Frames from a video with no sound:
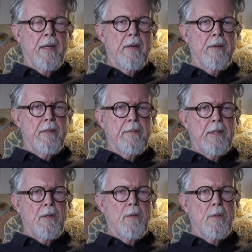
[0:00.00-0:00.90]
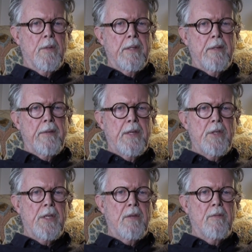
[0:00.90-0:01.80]
Gallery of Victoria
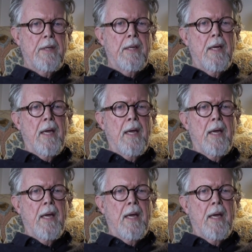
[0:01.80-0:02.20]
and GB